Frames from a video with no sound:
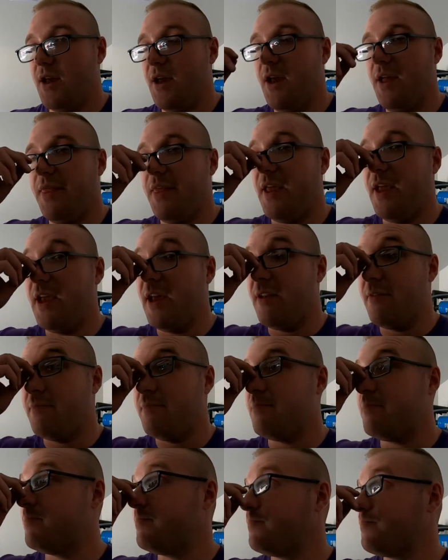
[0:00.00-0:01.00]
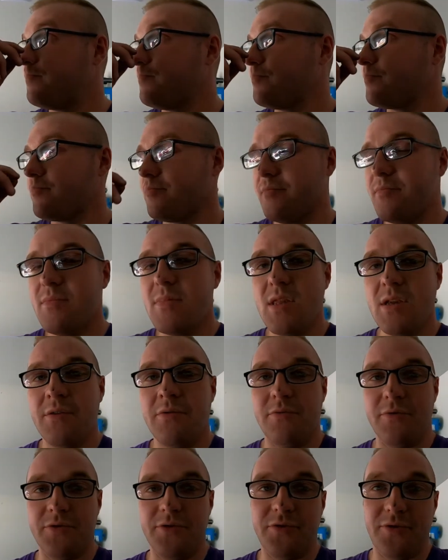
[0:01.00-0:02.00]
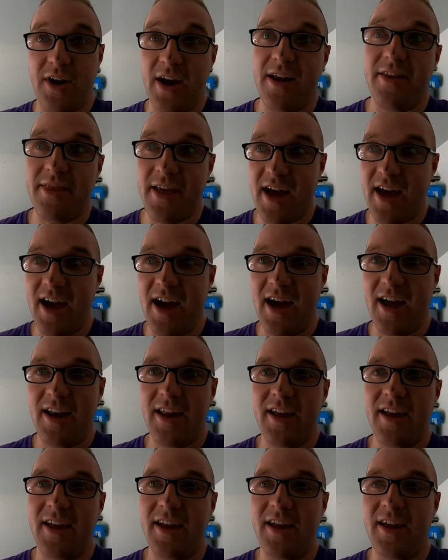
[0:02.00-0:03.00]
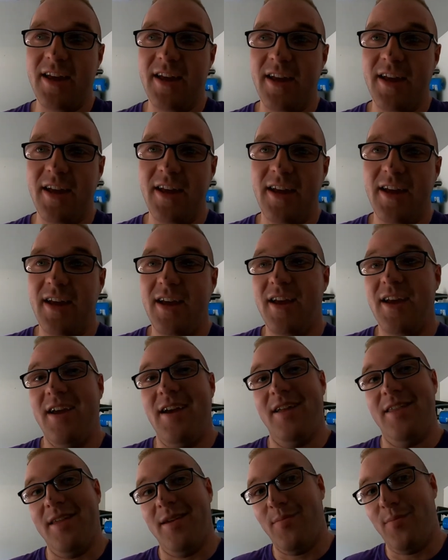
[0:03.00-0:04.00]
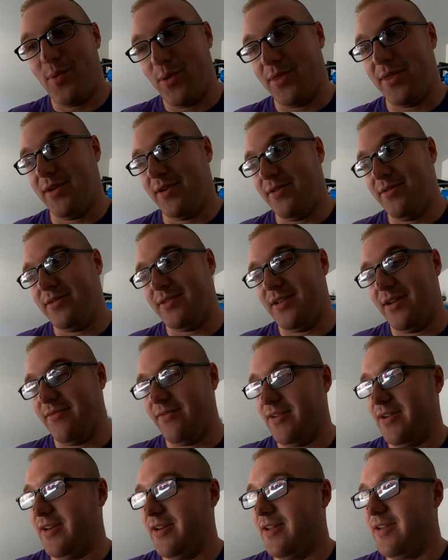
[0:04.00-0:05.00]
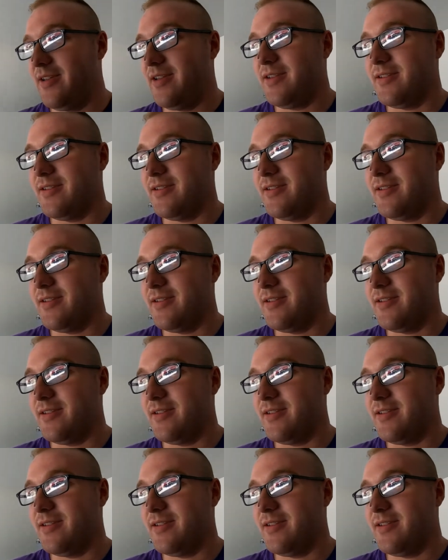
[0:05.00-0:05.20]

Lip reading: and then we'll drain that and then put the new stuff in.